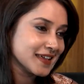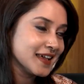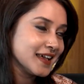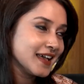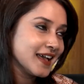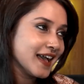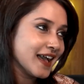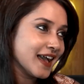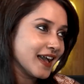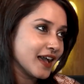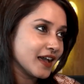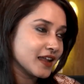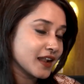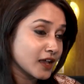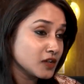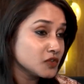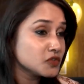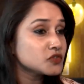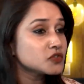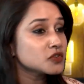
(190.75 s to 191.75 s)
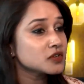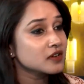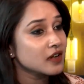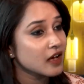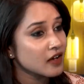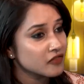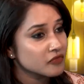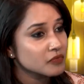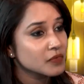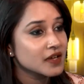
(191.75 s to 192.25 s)
Right. And I used to
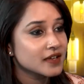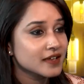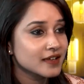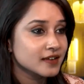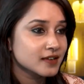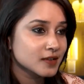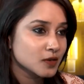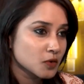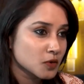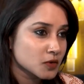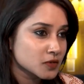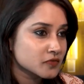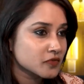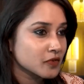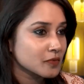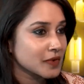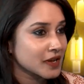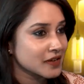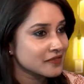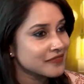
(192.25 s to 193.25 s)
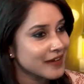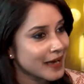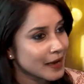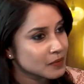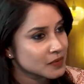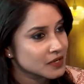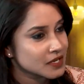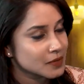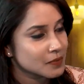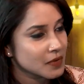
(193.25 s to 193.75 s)
love making clothes for my
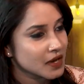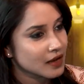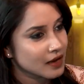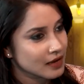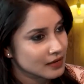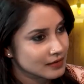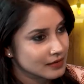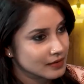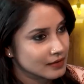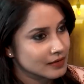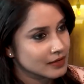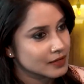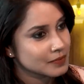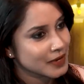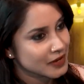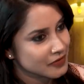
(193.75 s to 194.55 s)
family, my cousins, my okay.